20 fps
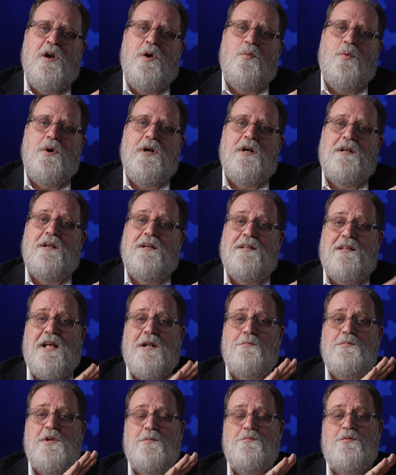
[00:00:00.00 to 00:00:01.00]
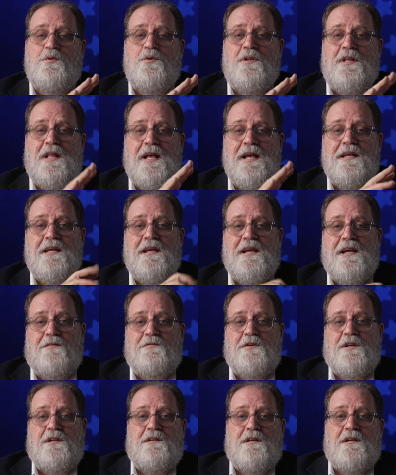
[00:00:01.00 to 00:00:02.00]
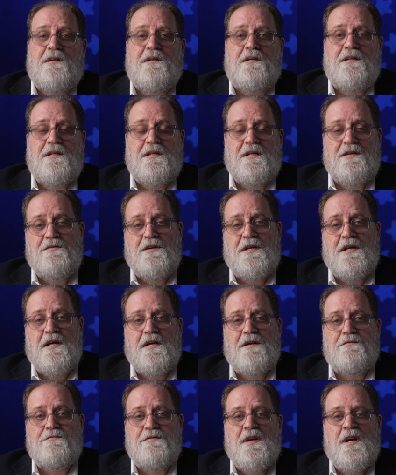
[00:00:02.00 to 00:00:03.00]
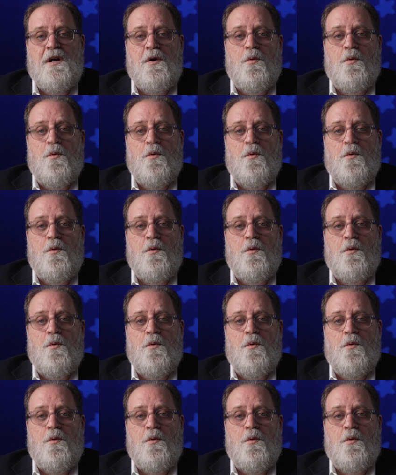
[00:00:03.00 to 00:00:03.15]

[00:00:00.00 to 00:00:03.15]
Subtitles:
well, a lot of people like having an EVF.